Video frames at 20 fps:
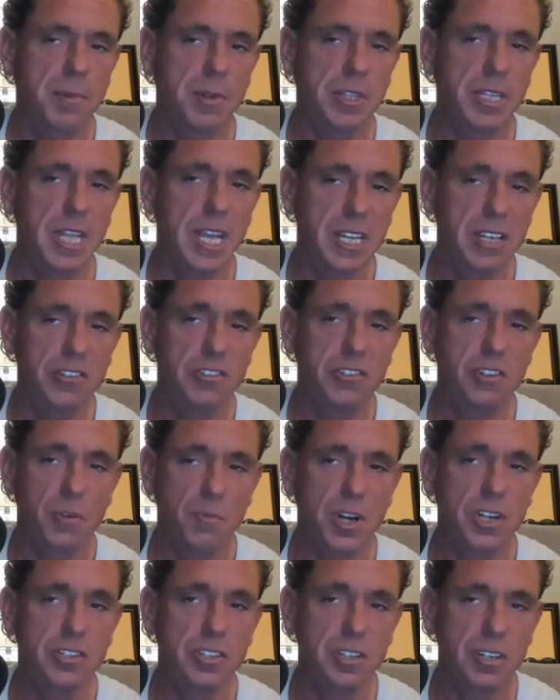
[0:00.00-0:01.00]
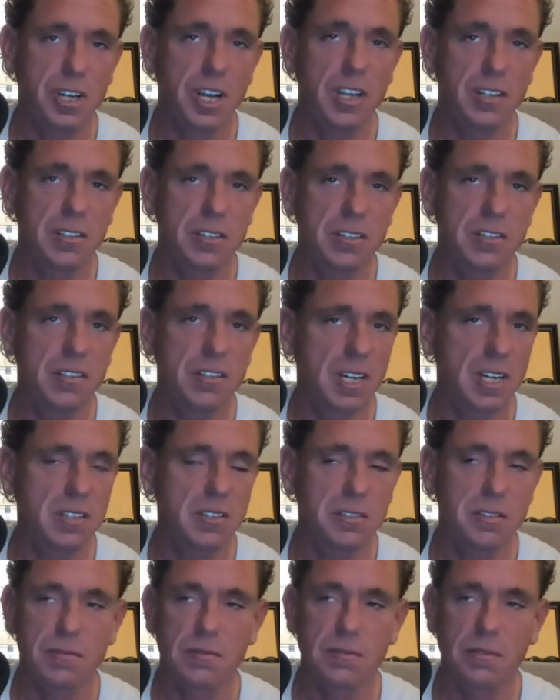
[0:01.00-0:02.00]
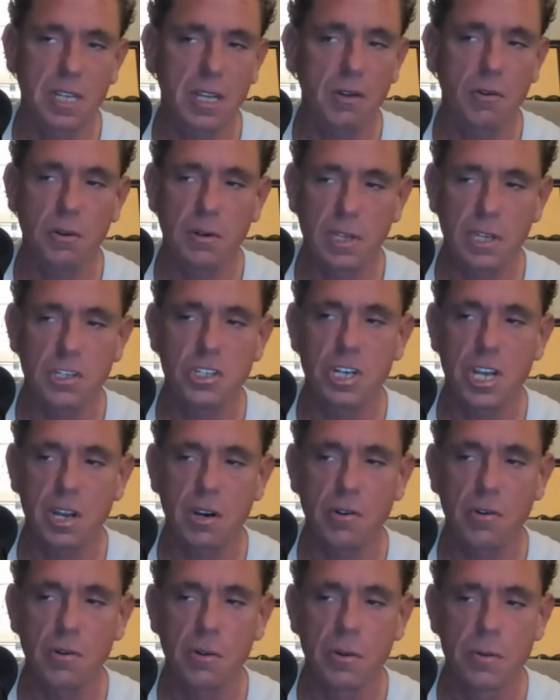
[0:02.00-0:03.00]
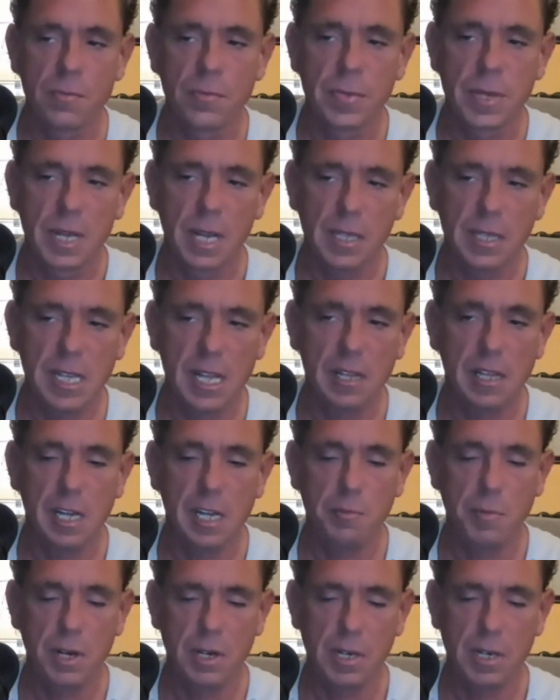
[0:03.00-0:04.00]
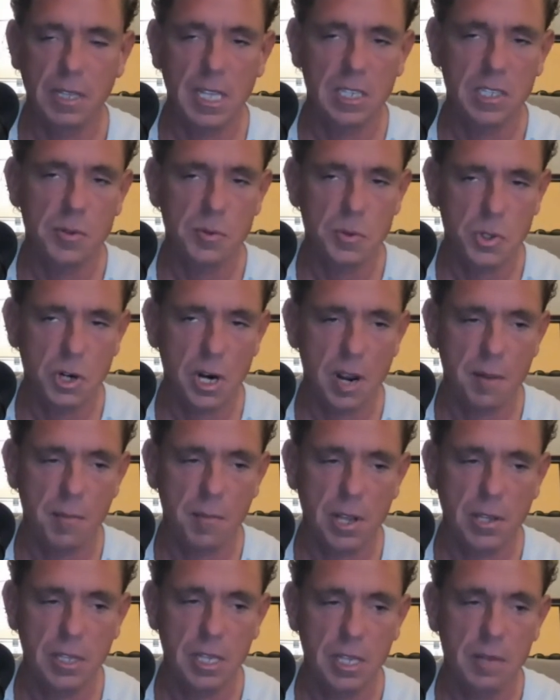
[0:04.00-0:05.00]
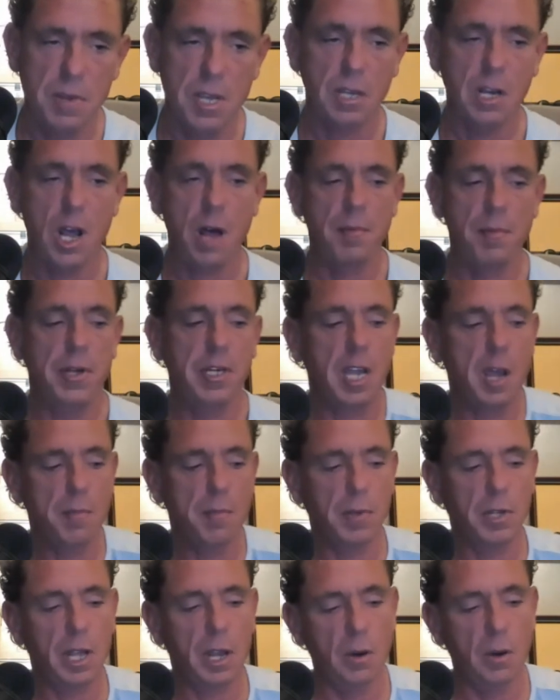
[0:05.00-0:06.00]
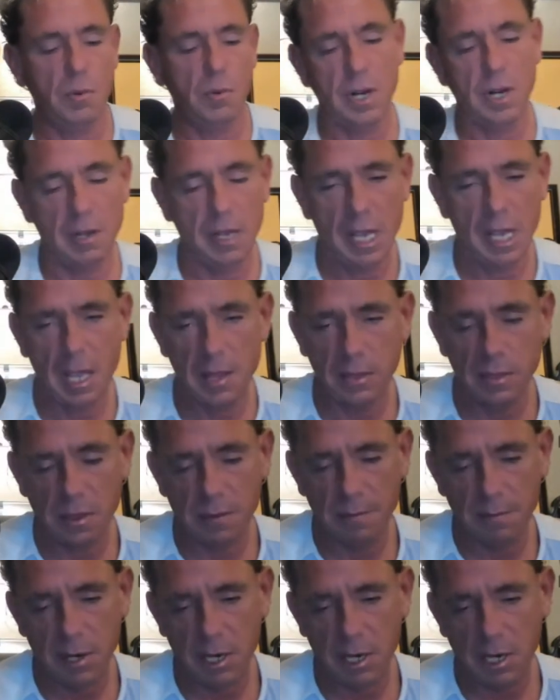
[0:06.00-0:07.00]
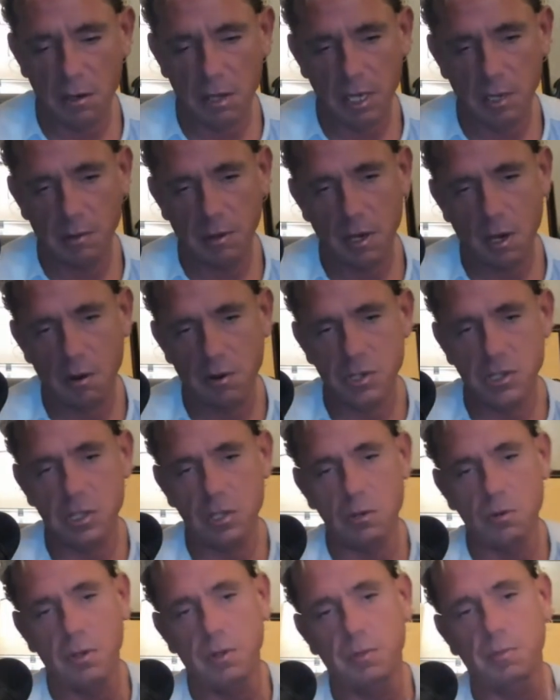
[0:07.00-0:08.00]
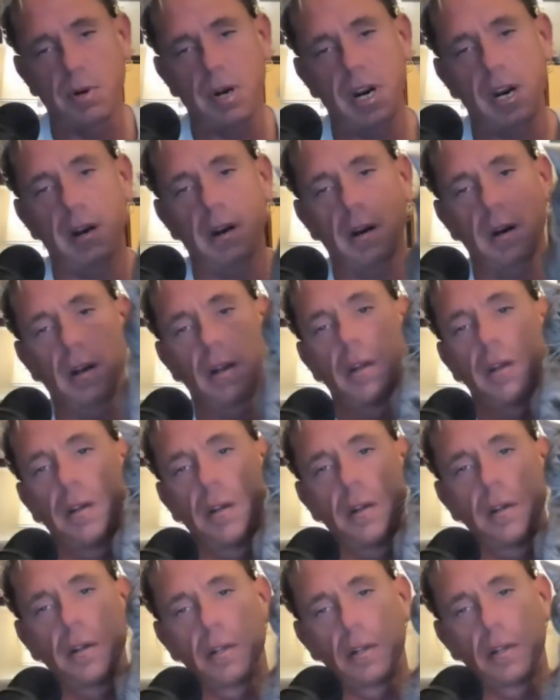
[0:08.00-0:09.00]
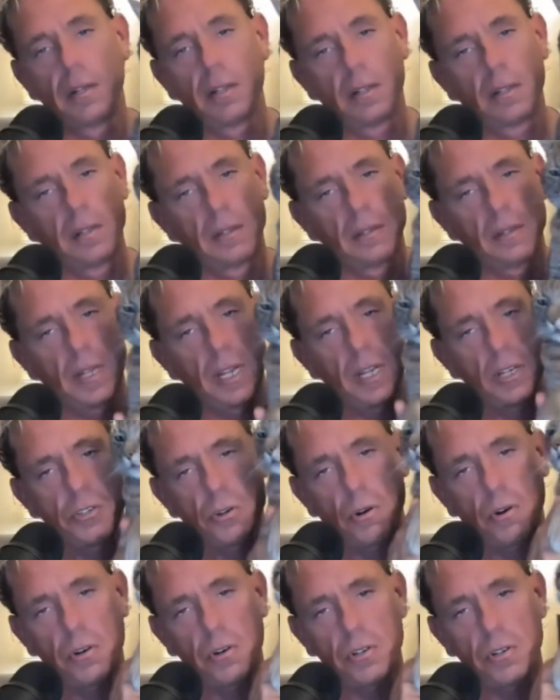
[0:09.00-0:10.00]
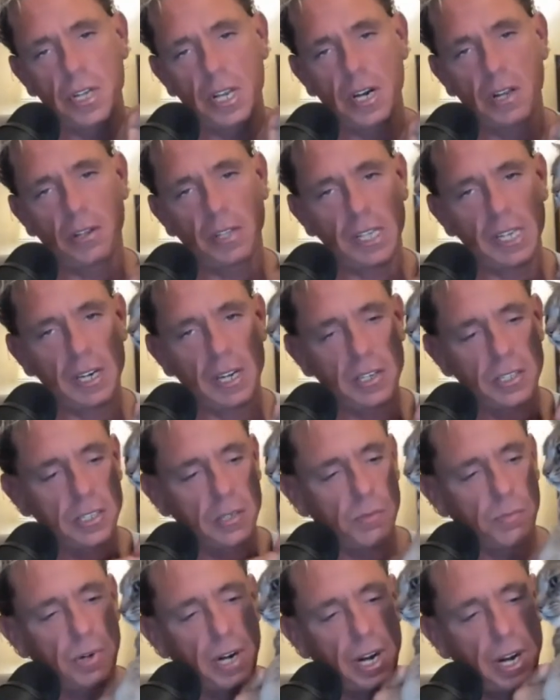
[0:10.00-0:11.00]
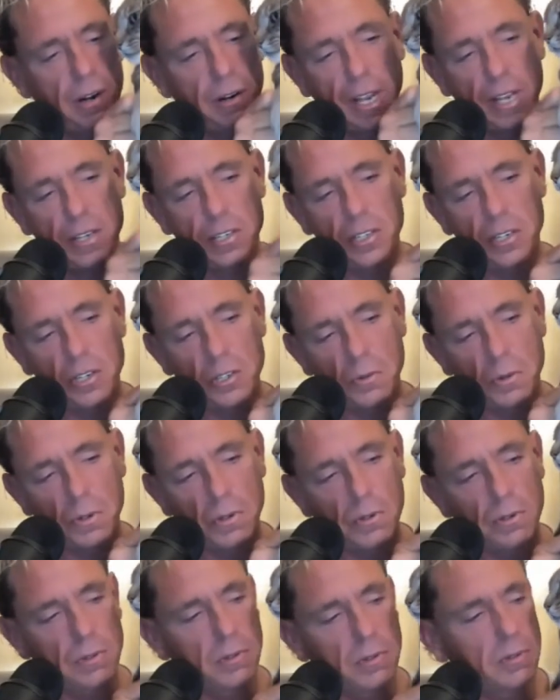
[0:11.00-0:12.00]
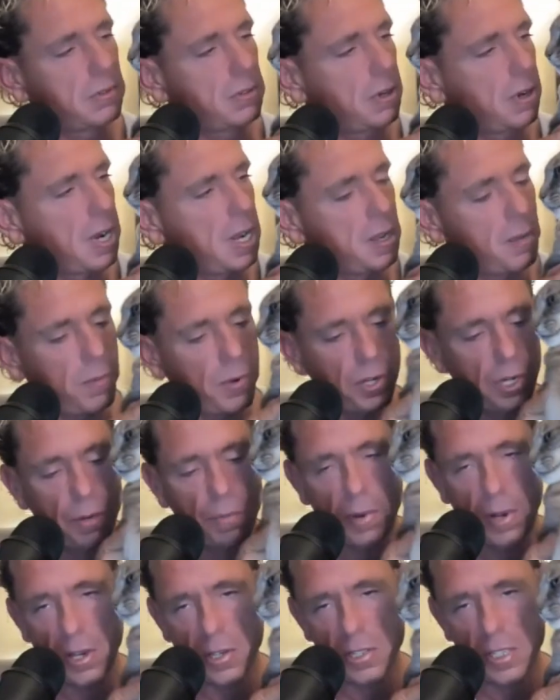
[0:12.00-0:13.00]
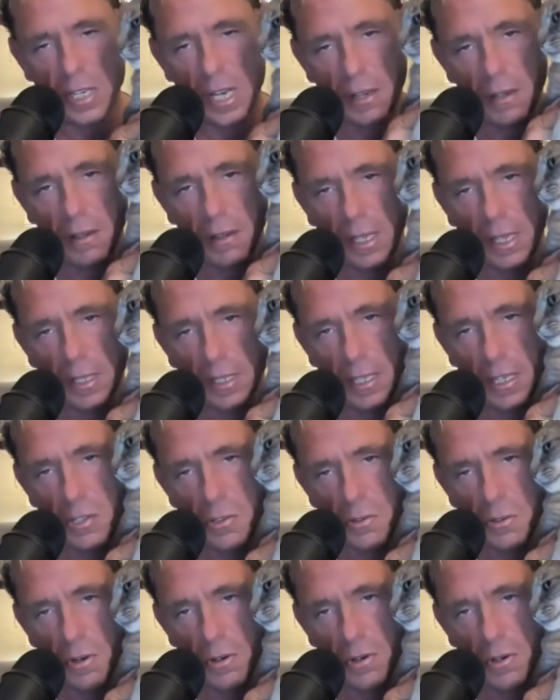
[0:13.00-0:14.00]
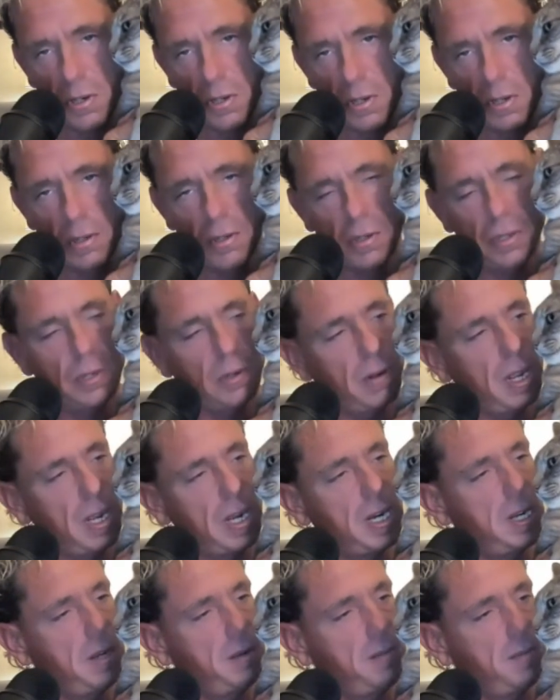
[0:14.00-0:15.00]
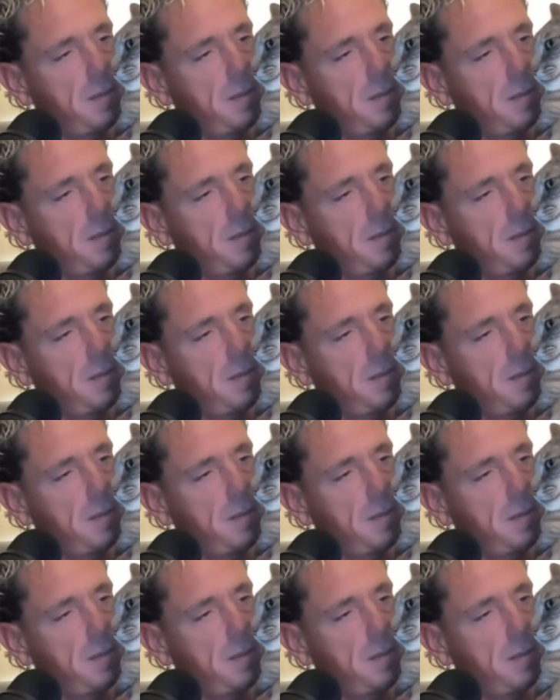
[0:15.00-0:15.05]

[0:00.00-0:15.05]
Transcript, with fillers: But thank you so much, you guys. You guys killing the channel. Hit that like button. Hit that subscribe button. Leave me a comment down below. We're going to end the video like we always do with prayer. And Schroeder's going to lead us in prayer as usual. All right, you put your paws together like this, Schroeder. You ready?